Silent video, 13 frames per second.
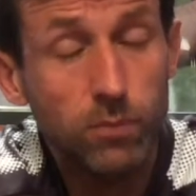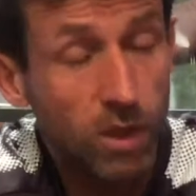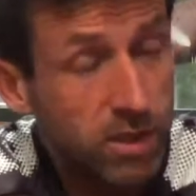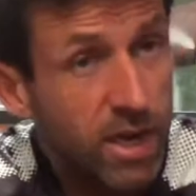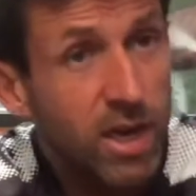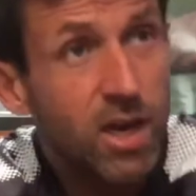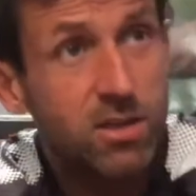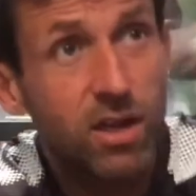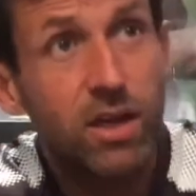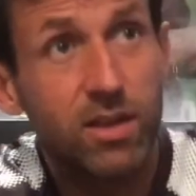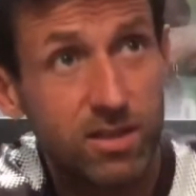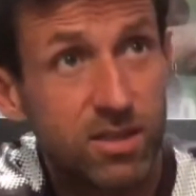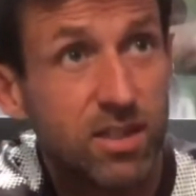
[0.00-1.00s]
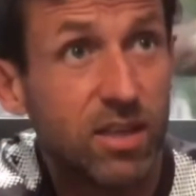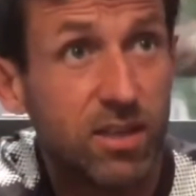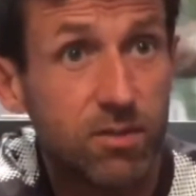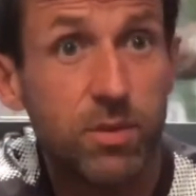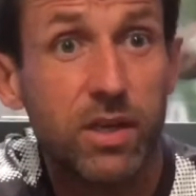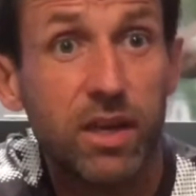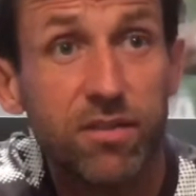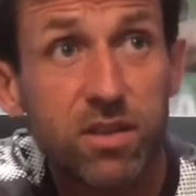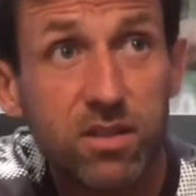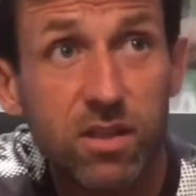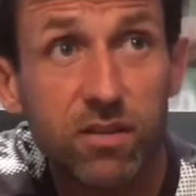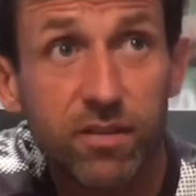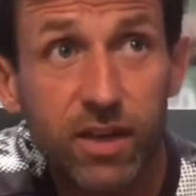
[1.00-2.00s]
Yes, as I said, they've been given us
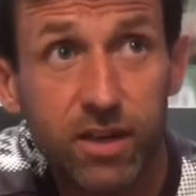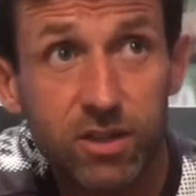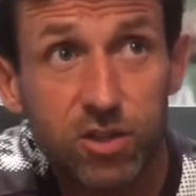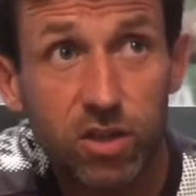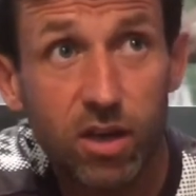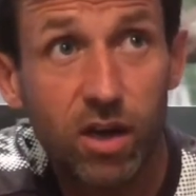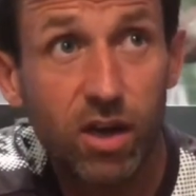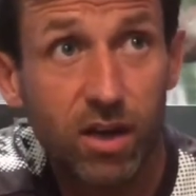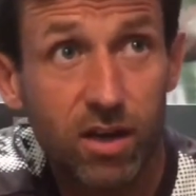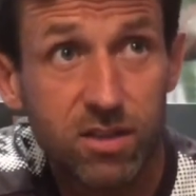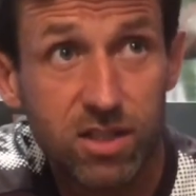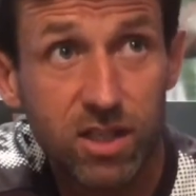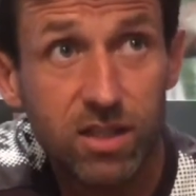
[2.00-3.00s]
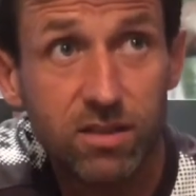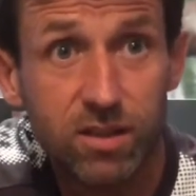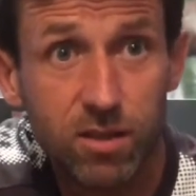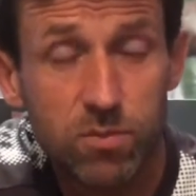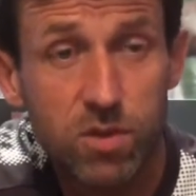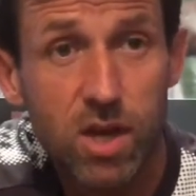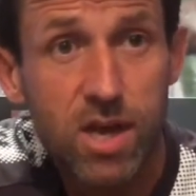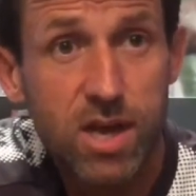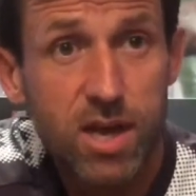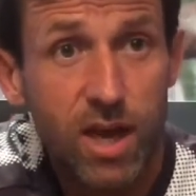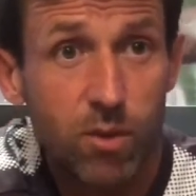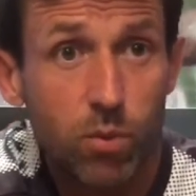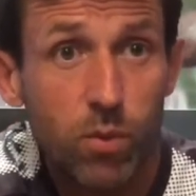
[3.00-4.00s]
the advantage of seeing teams,
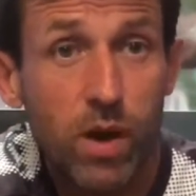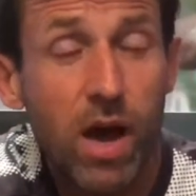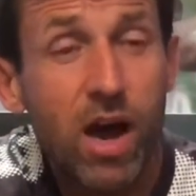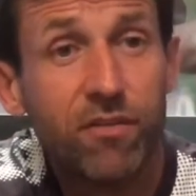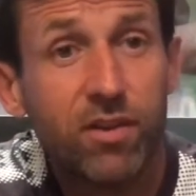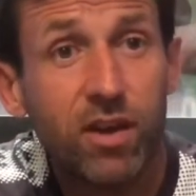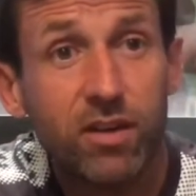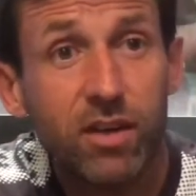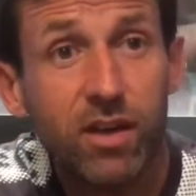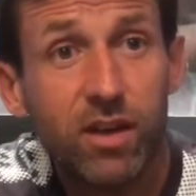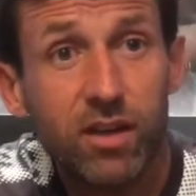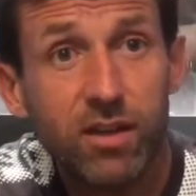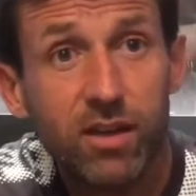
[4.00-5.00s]
and we haven't had the